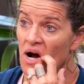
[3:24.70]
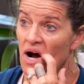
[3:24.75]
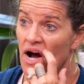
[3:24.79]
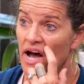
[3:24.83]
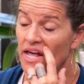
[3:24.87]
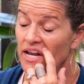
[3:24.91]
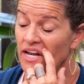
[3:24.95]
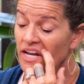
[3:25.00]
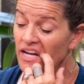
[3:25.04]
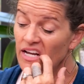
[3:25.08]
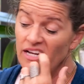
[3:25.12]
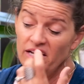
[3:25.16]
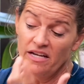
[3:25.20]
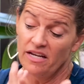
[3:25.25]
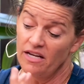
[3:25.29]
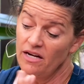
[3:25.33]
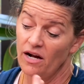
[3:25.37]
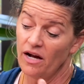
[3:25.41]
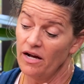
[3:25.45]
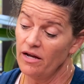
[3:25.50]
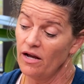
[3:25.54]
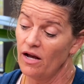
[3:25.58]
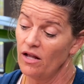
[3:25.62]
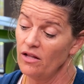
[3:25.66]
And, and,
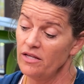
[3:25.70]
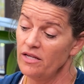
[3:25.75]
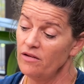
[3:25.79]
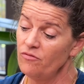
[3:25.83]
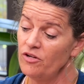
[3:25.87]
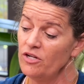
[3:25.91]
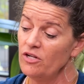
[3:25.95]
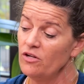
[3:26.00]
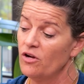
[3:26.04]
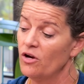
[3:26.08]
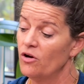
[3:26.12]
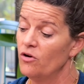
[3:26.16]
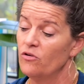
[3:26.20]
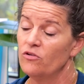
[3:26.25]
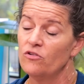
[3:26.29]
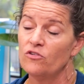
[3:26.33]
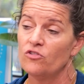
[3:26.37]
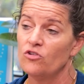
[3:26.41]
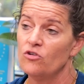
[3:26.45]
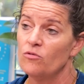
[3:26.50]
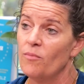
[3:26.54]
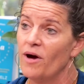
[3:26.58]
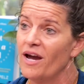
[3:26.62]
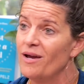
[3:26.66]
and I, I'll even go
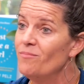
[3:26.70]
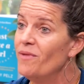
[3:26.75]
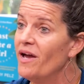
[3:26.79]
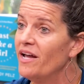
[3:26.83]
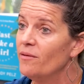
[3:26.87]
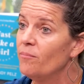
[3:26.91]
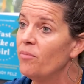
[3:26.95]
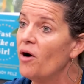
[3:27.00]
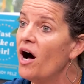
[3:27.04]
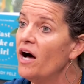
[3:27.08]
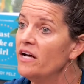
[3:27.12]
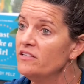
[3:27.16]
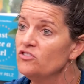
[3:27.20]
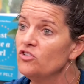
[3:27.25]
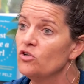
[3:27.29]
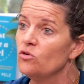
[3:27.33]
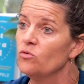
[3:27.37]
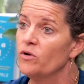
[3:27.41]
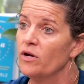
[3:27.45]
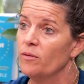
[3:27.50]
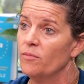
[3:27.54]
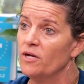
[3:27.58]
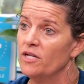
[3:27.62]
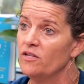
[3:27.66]
to my menopausal
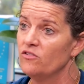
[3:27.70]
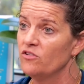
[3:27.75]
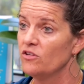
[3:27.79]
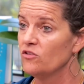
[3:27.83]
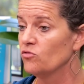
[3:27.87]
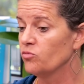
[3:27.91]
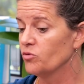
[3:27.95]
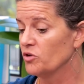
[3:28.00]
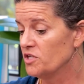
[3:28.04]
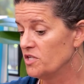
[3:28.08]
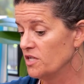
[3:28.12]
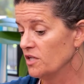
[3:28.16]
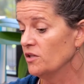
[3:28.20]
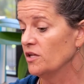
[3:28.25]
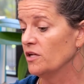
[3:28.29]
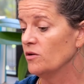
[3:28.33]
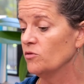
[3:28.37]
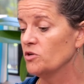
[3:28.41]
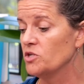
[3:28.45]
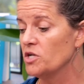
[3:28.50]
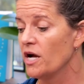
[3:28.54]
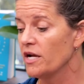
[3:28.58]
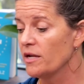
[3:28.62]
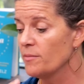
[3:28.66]
women since we're dealing,
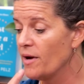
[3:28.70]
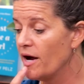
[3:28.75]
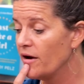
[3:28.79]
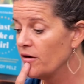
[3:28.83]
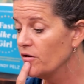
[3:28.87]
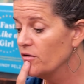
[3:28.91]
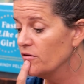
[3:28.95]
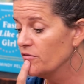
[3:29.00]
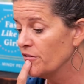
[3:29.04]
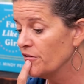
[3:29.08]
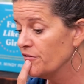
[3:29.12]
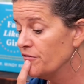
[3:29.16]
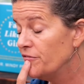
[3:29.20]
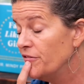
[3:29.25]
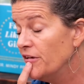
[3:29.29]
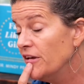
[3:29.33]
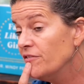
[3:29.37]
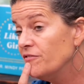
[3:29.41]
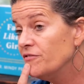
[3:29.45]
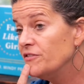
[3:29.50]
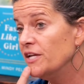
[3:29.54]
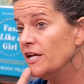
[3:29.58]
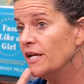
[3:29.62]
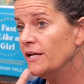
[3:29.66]
we're talking about over
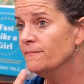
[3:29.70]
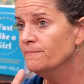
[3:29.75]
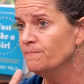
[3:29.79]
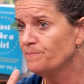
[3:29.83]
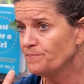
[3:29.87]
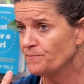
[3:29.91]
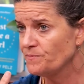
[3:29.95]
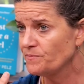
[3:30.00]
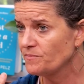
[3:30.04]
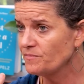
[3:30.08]
50